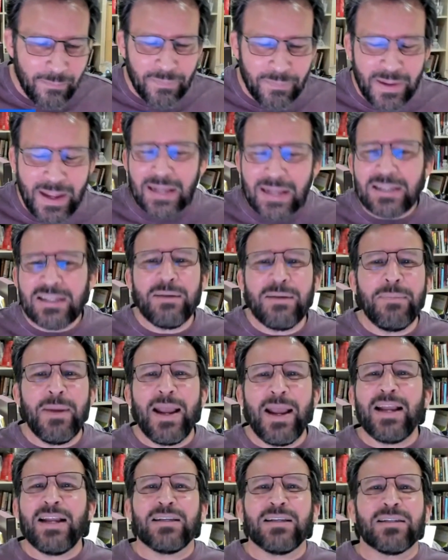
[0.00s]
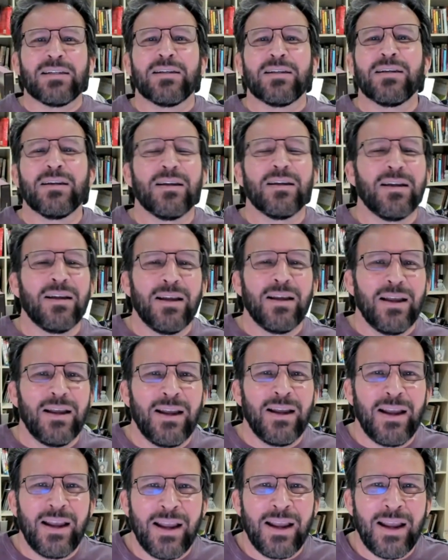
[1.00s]
Nancy Mace,
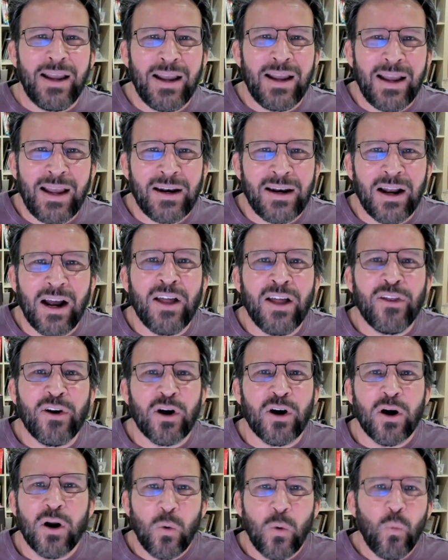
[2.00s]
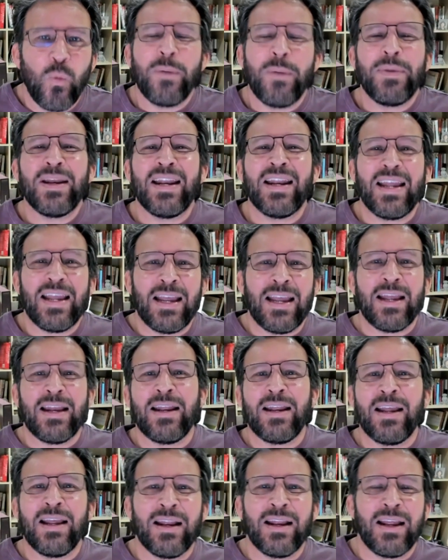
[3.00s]
and other women
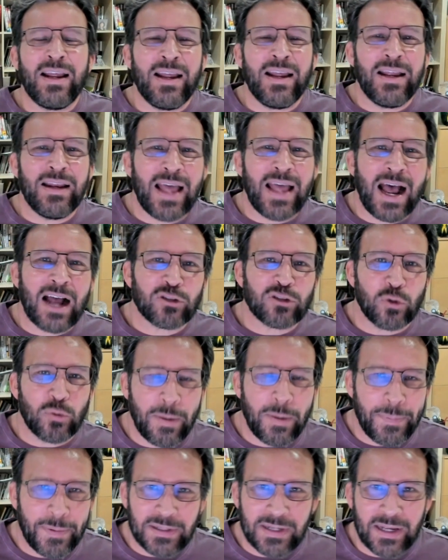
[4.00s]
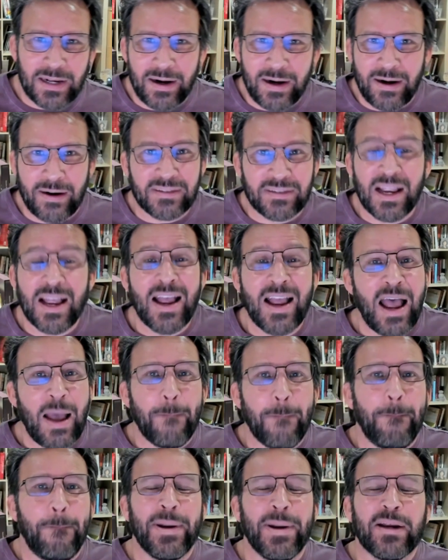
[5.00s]
in the House of Representatives
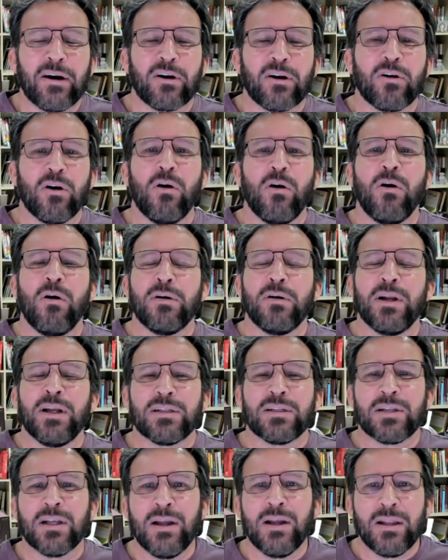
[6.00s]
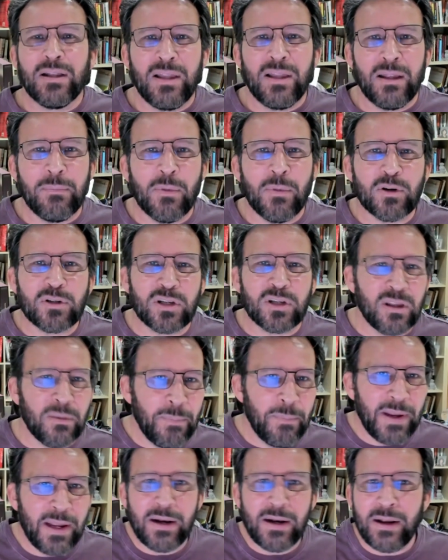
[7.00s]
have bigger cojones than most of the
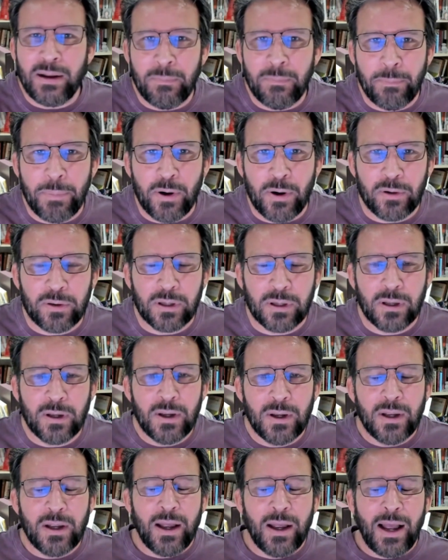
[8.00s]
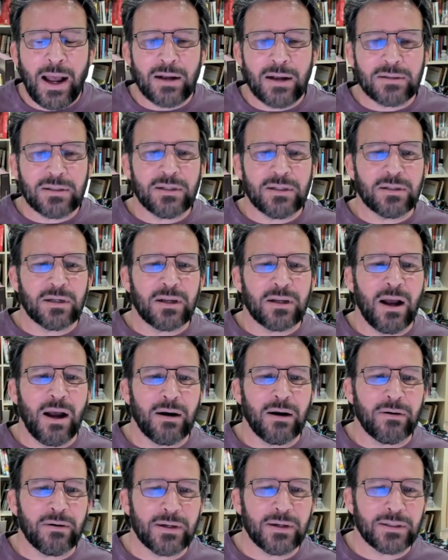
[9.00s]
men in both houses of
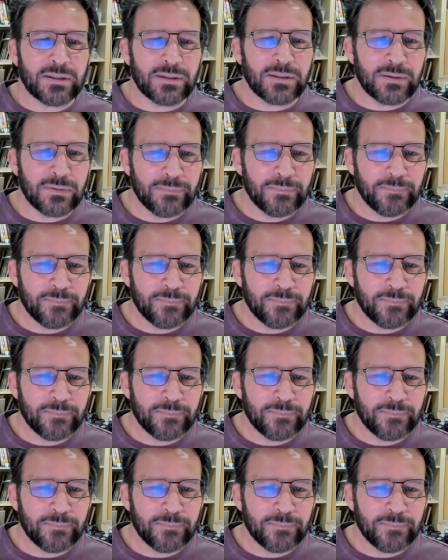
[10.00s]
Congress.